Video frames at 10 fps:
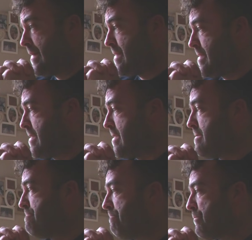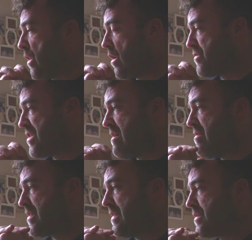a lot of
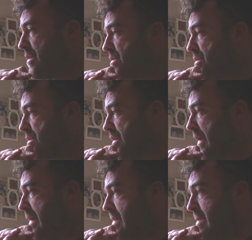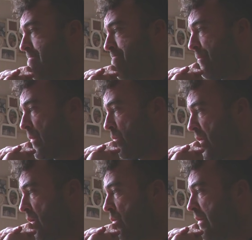serious incidents.
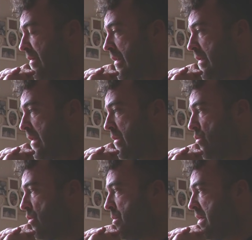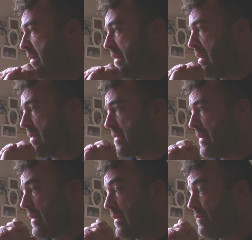I've had a lad who got murdered in a
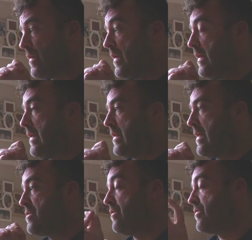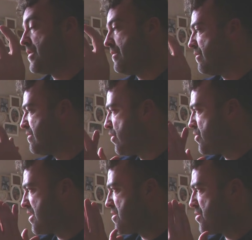cell, lads obviously
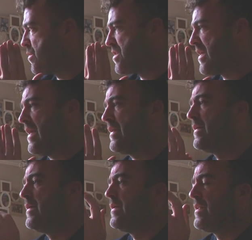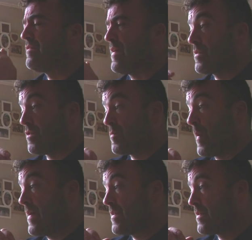unfortunately suicide, the effects of
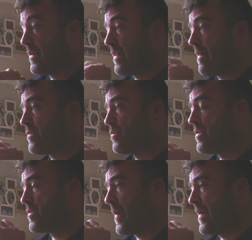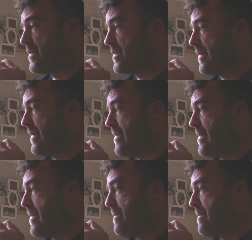spice, deaths with spice. Again,